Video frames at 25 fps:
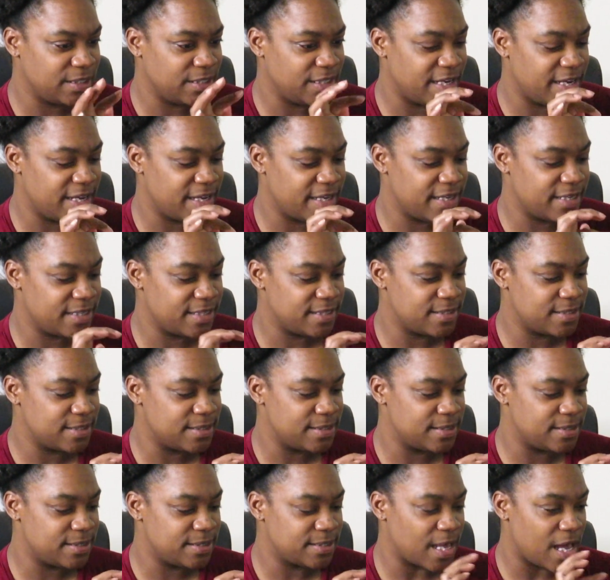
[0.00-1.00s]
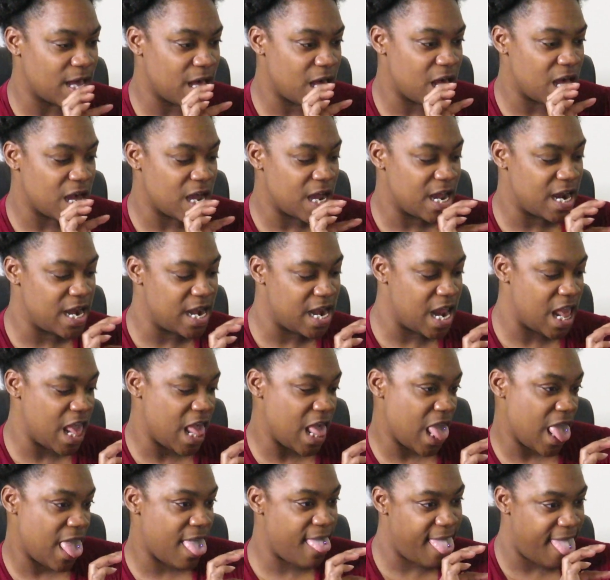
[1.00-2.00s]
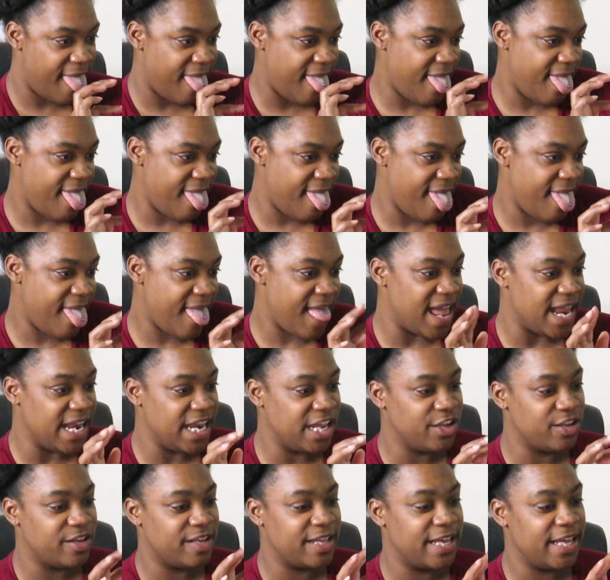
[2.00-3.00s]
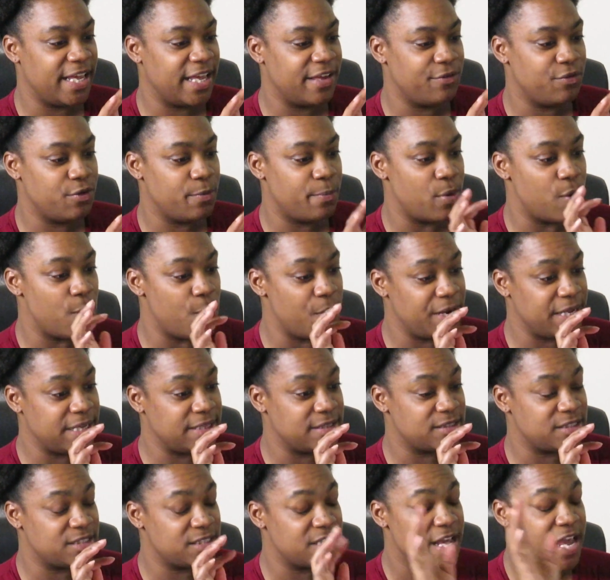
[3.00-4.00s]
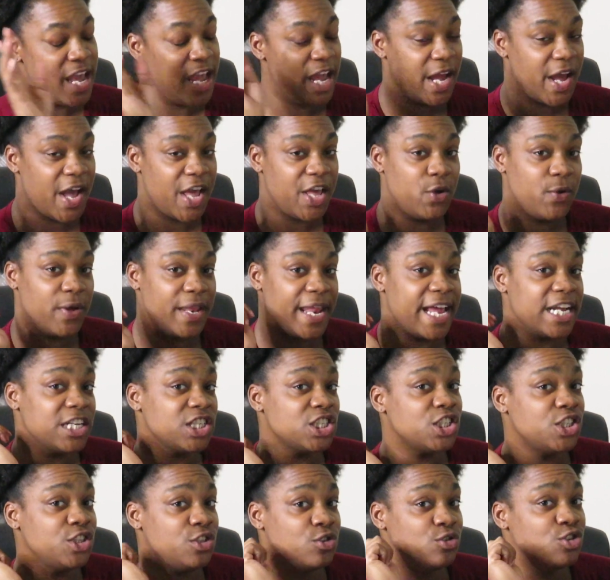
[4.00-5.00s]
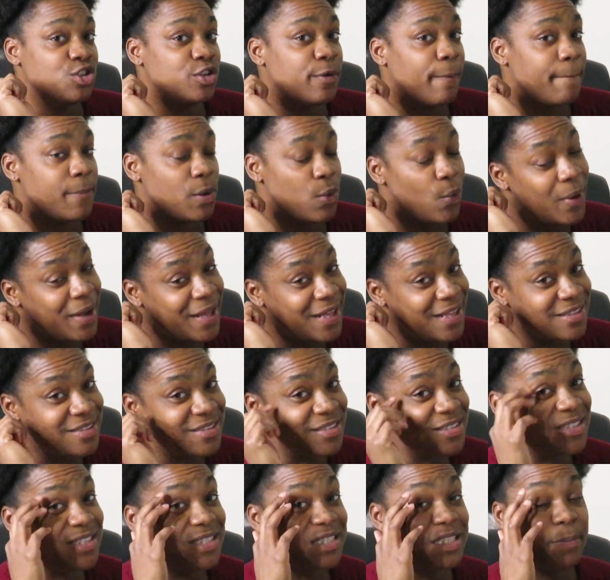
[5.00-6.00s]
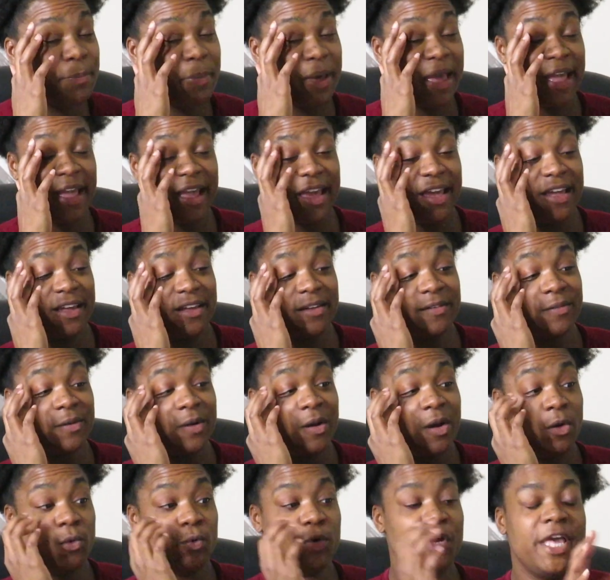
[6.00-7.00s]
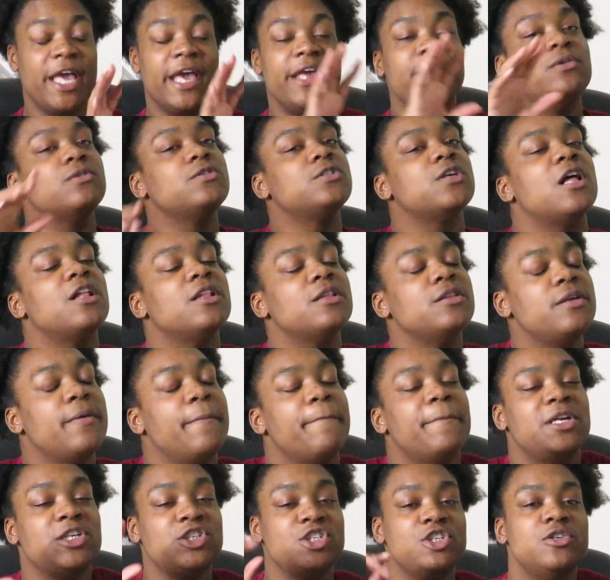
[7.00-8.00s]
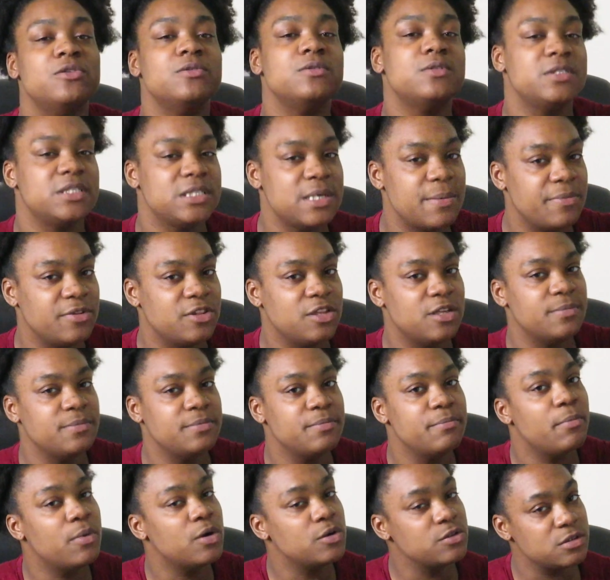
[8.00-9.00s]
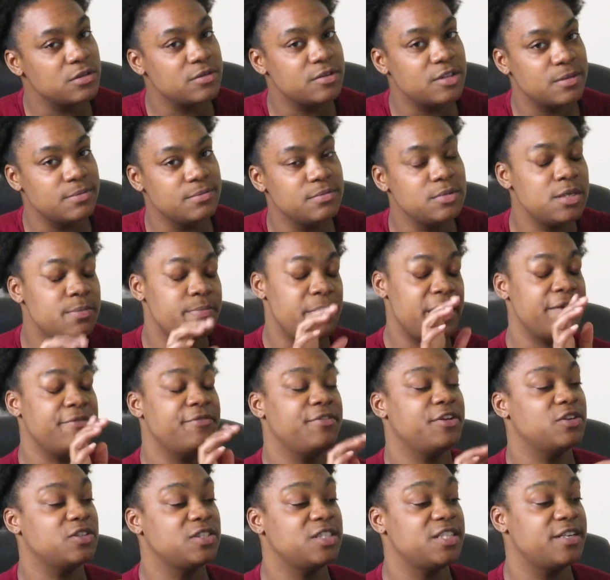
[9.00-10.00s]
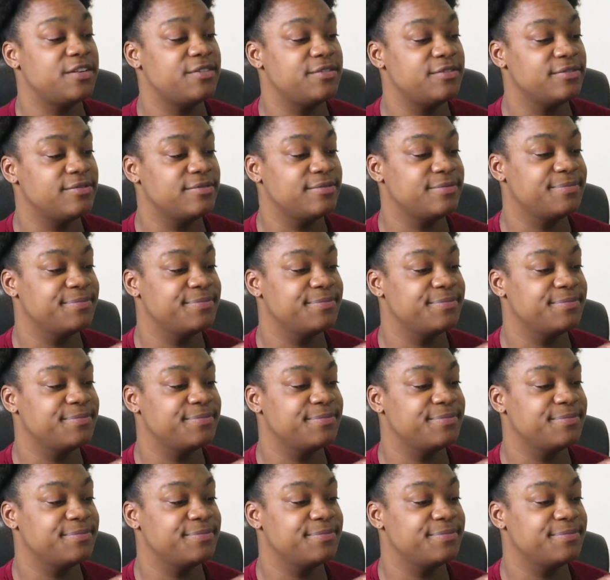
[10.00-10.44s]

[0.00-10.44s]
Yes, honey. And they give you points. You can actually use your points to pay. We can't use all of them, but you use some of them, most of them, to pay for your stuff.